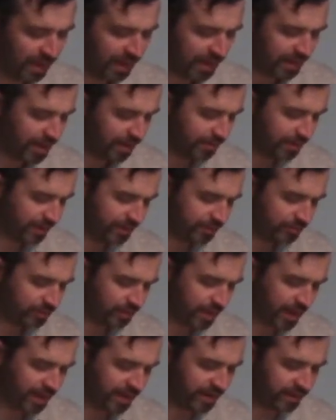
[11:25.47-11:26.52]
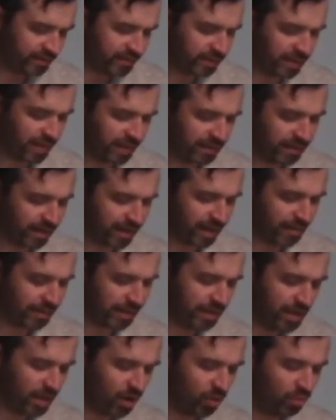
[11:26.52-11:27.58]
Now please remain here tonight that I may
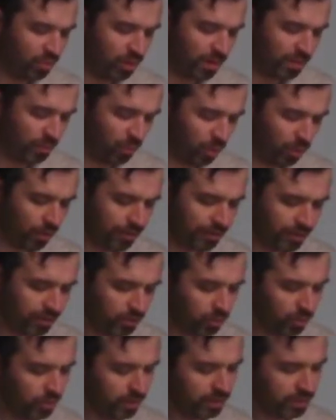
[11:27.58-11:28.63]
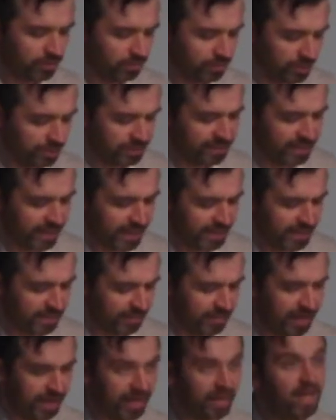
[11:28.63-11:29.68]
know what more the Lord will say to
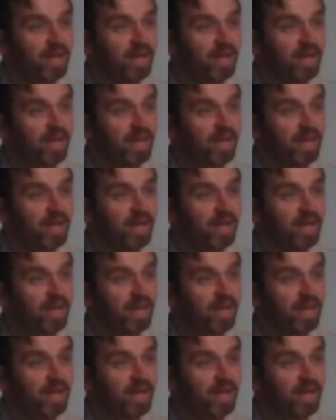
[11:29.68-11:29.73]
me.